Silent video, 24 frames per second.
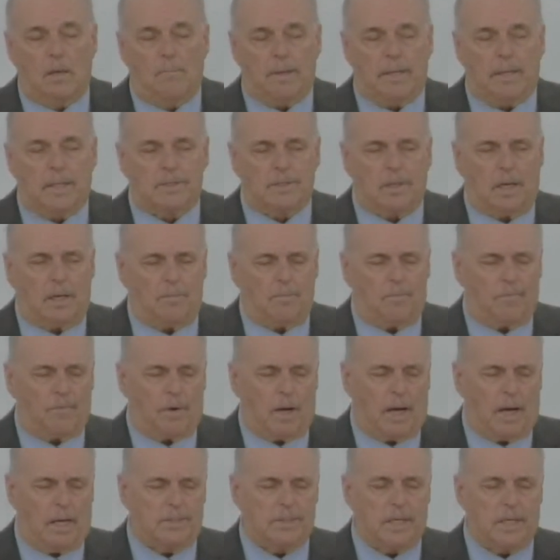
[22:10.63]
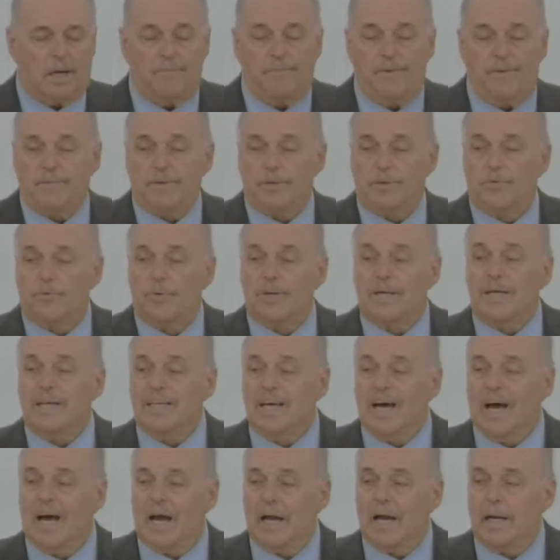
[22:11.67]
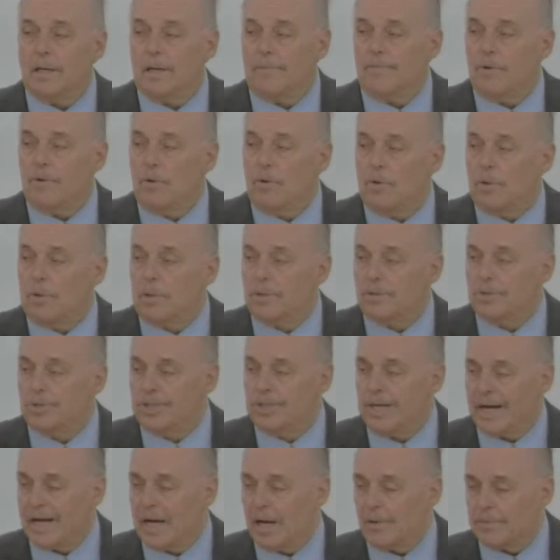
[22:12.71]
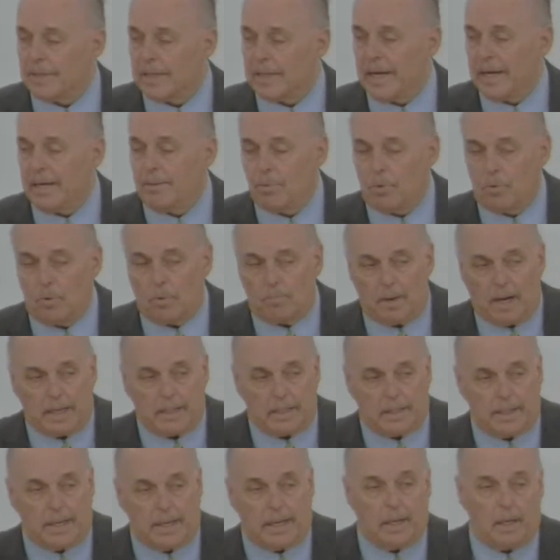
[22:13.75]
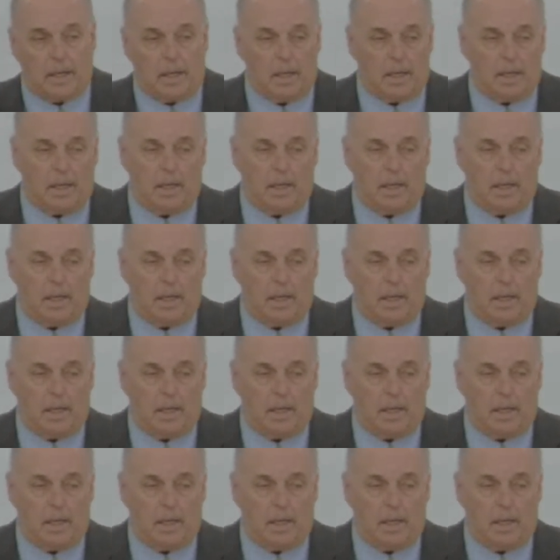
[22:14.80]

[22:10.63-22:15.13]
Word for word: because in Isaiah 53 and 9, if you check out the Hebrew in my King